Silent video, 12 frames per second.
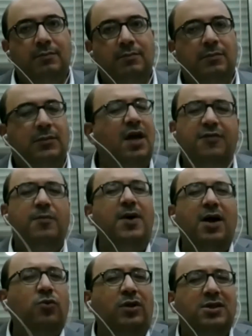Never
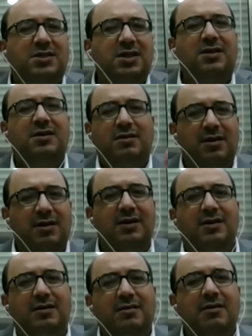mind what is their
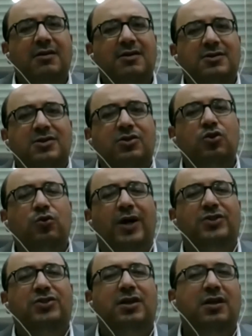situation.